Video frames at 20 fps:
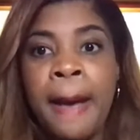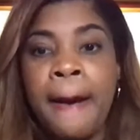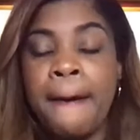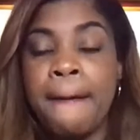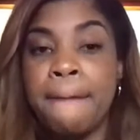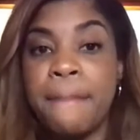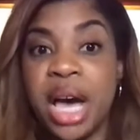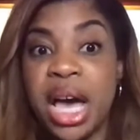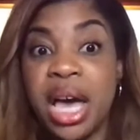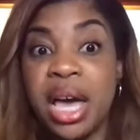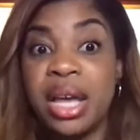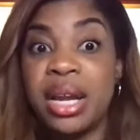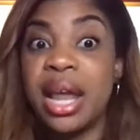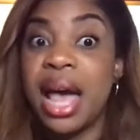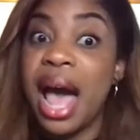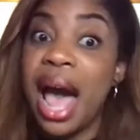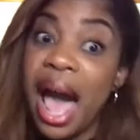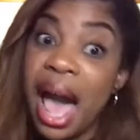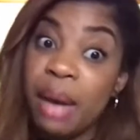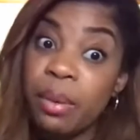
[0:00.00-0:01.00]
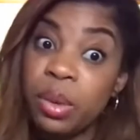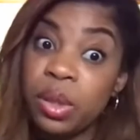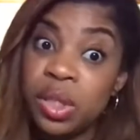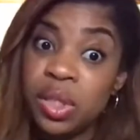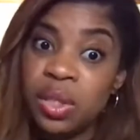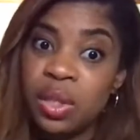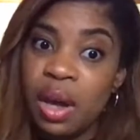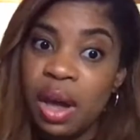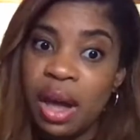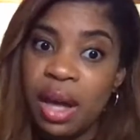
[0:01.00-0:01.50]
but I was
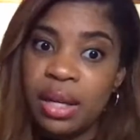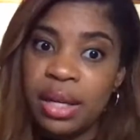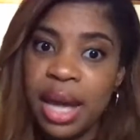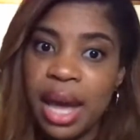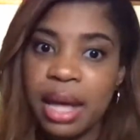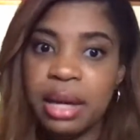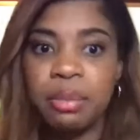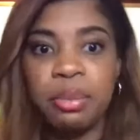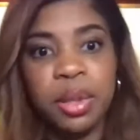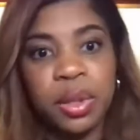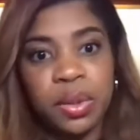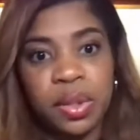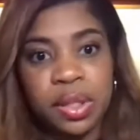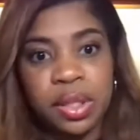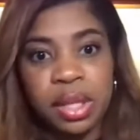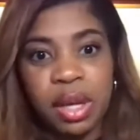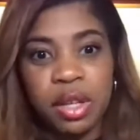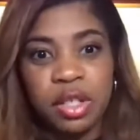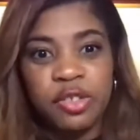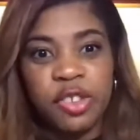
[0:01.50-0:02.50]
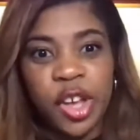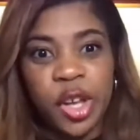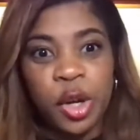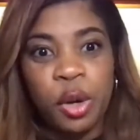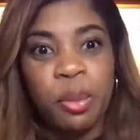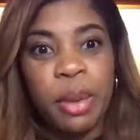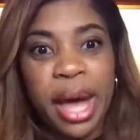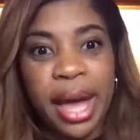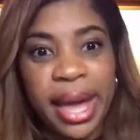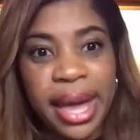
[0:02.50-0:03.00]
taught how to build a sales funnel
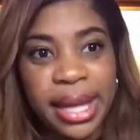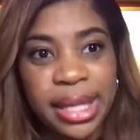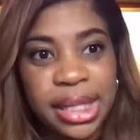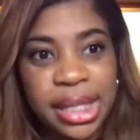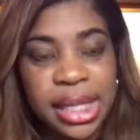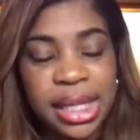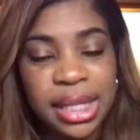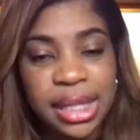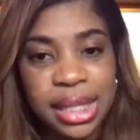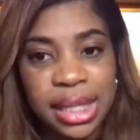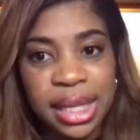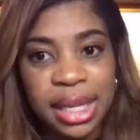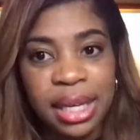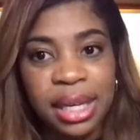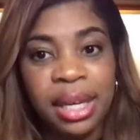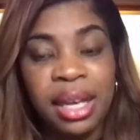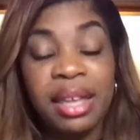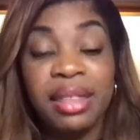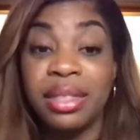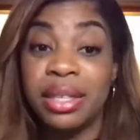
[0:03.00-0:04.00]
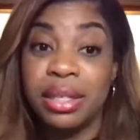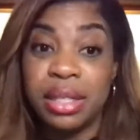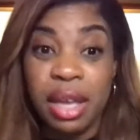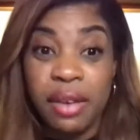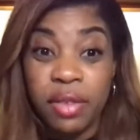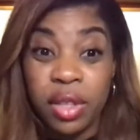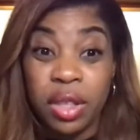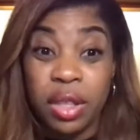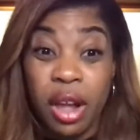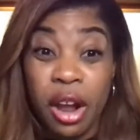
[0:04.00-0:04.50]
by AT&T, the
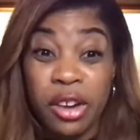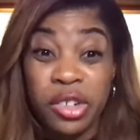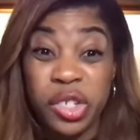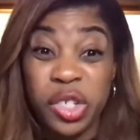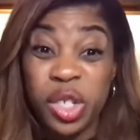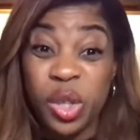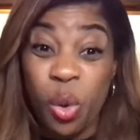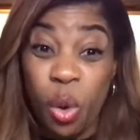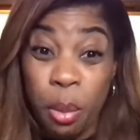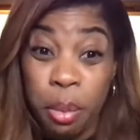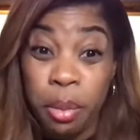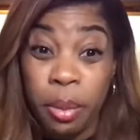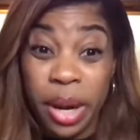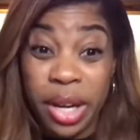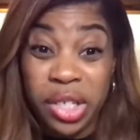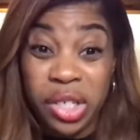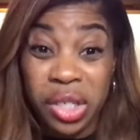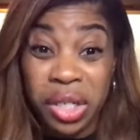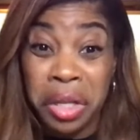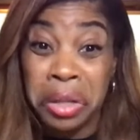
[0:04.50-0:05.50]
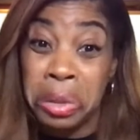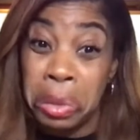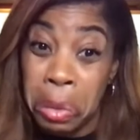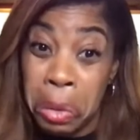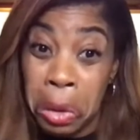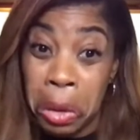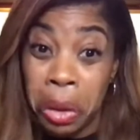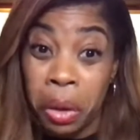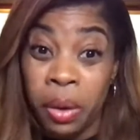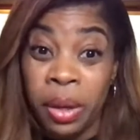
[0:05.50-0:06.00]
seventh largest corporation in the
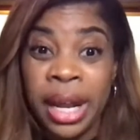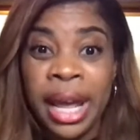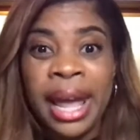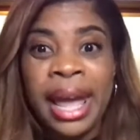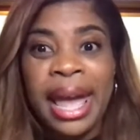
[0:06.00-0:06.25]
world,